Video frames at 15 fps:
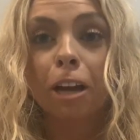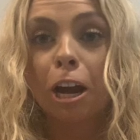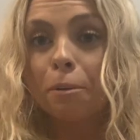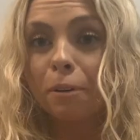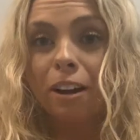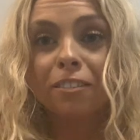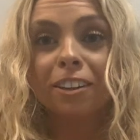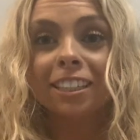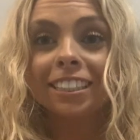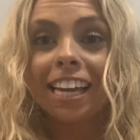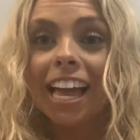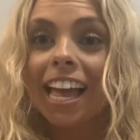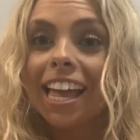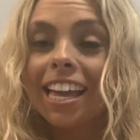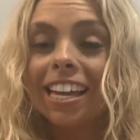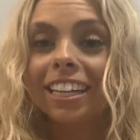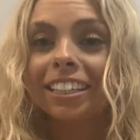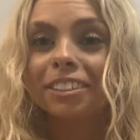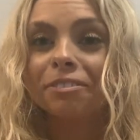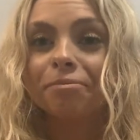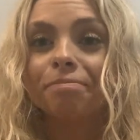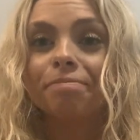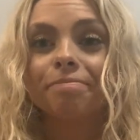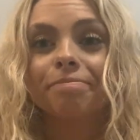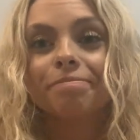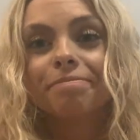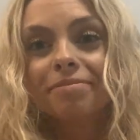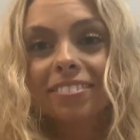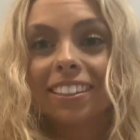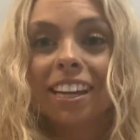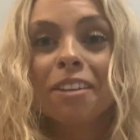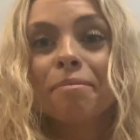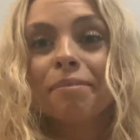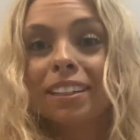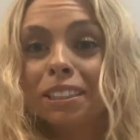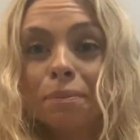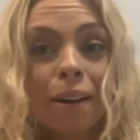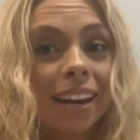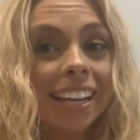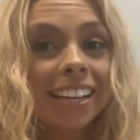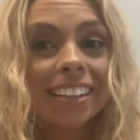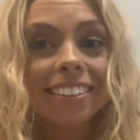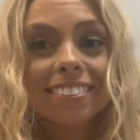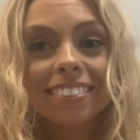Hope y'all have a good day, and yep, that's about it.